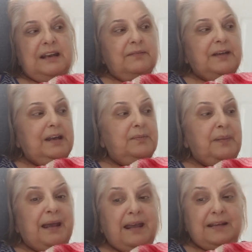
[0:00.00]
I've got a
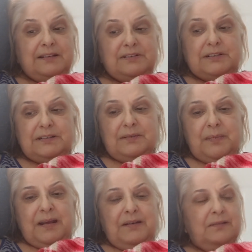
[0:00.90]
package in the
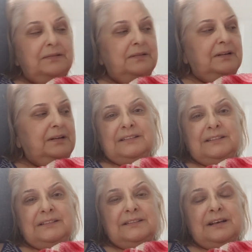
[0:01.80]
mail.
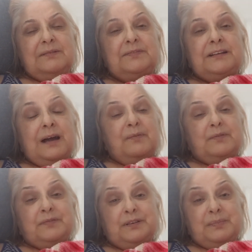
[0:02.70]
Hopefully, I will
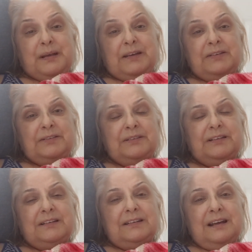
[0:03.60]
feel better
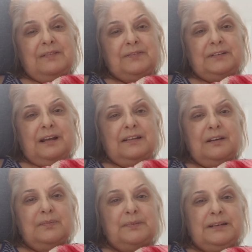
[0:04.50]
and I feel like
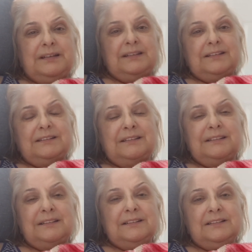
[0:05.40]
opening it
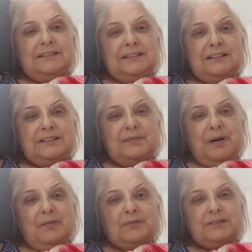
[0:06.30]
in
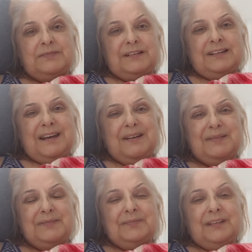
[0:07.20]
tomorrow's
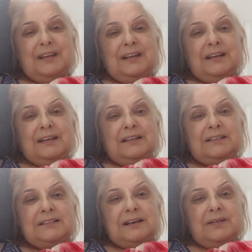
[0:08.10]
video.
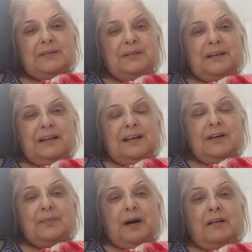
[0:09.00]
So, I
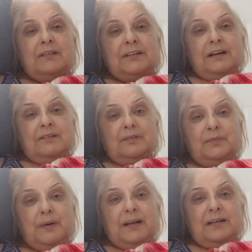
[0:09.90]
hope all of y'all
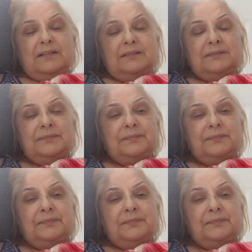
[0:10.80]
are well.